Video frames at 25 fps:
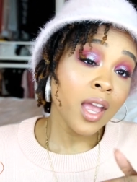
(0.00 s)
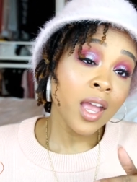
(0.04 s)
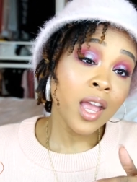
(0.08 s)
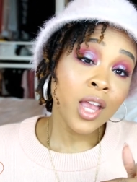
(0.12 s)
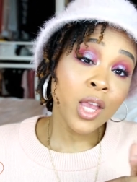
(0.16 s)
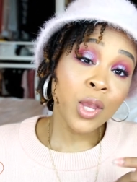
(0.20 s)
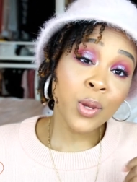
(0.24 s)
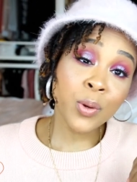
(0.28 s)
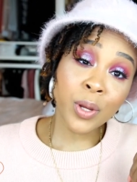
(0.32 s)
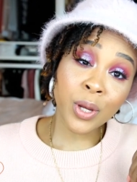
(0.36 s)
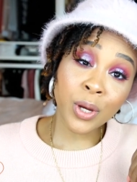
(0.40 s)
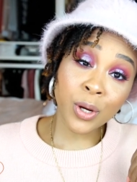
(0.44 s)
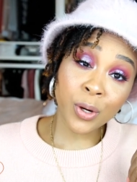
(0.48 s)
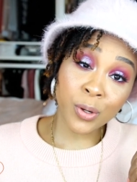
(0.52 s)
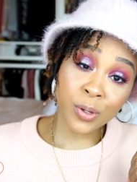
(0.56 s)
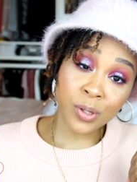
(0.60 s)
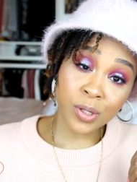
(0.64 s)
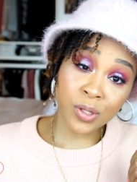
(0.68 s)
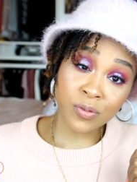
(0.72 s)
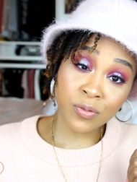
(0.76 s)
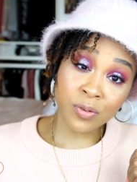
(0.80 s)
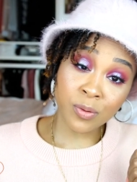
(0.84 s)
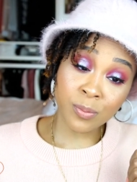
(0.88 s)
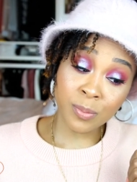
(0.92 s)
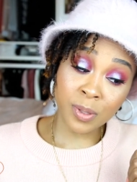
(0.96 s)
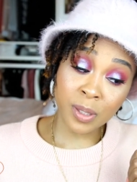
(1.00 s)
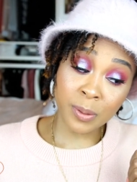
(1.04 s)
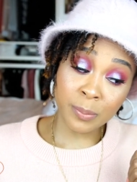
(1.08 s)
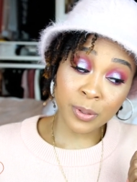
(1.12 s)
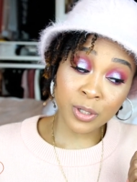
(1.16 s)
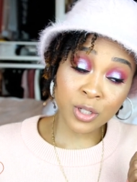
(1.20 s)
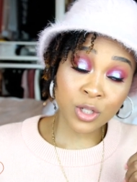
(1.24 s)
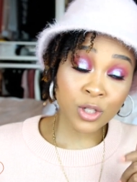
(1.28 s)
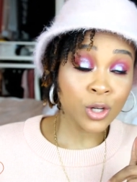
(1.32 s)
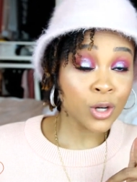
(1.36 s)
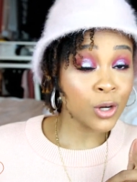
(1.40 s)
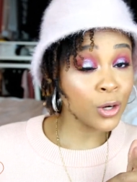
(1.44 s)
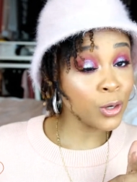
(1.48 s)
you ain't heard this from me, but
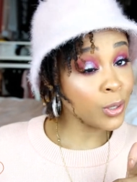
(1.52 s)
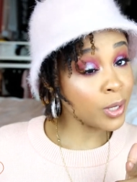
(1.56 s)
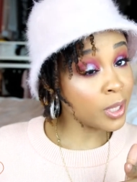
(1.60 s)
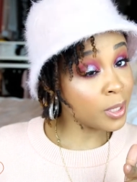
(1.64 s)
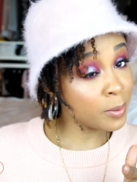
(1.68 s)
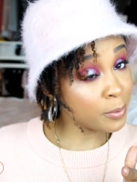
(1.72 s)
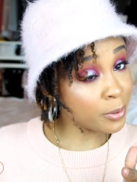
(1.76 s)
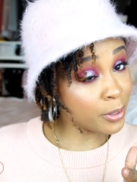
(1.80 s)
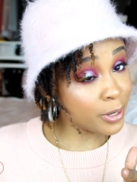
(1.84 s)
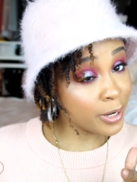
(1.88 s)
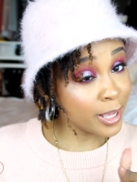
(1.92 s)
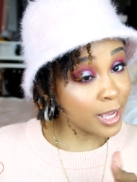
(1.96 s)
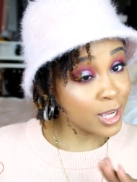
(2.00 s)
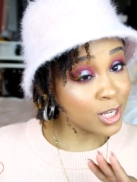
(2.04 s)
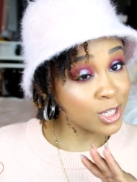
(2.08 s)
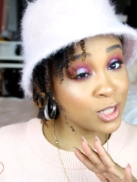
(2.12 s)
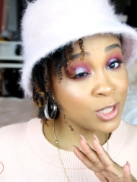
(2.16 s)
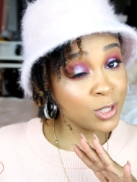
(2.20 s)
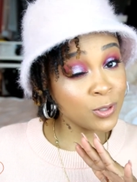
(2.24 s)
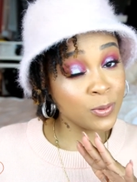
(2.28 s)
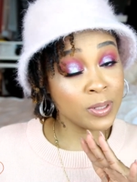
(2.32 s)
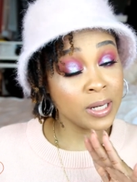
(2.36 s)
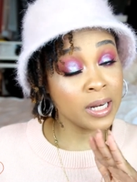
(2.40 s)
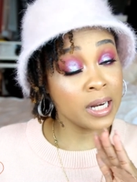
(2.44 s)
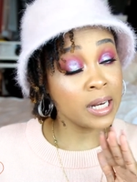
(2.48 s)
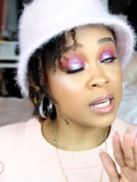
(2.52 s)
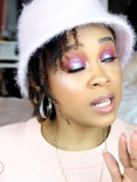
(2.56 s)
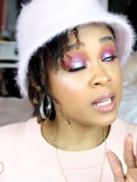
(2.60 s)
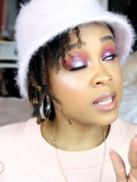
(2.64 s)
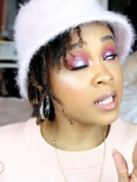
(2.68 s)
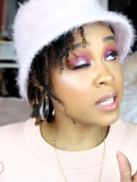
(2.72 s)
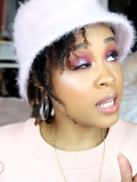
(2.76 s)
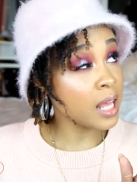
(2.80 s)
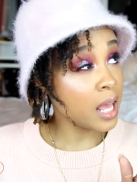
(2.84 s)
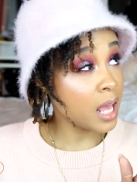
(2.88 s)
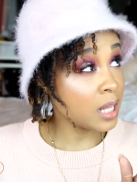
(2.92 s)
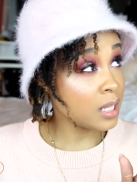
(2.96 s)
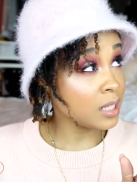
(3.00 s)
your girl Kim Kardashian don't need another
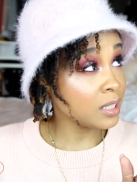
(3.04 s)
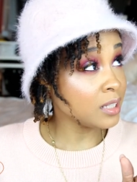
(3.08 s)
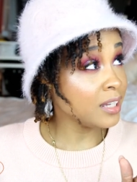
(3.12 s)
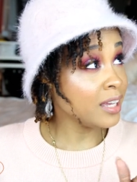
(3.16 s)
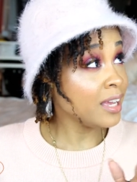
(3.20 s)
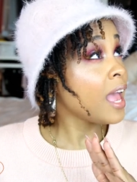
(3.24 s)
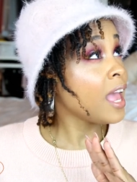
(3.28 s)
dollar.